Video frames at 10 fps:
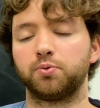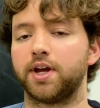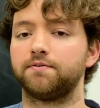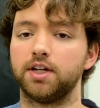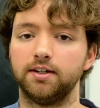we
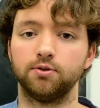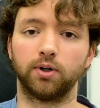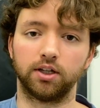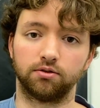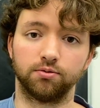have to
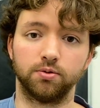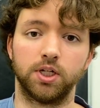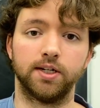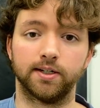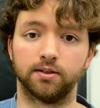iterate through
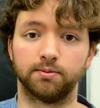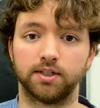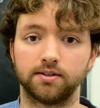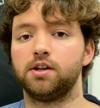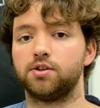the elements.